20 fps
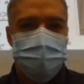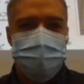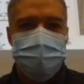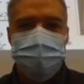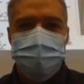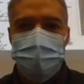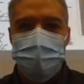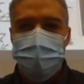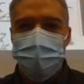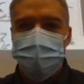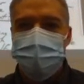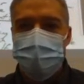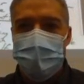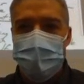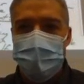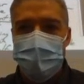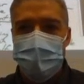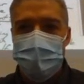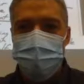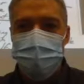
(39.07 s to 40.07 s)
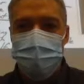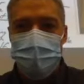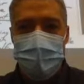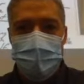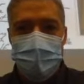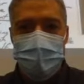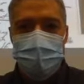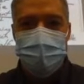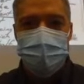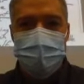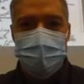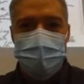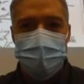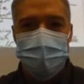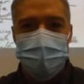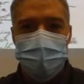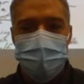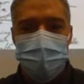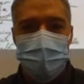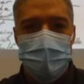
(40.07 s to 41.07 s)
sometime back
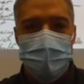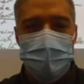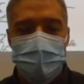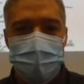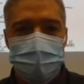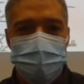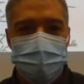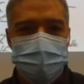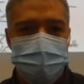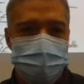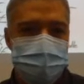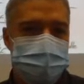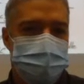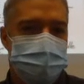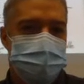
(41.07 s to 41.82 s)
in around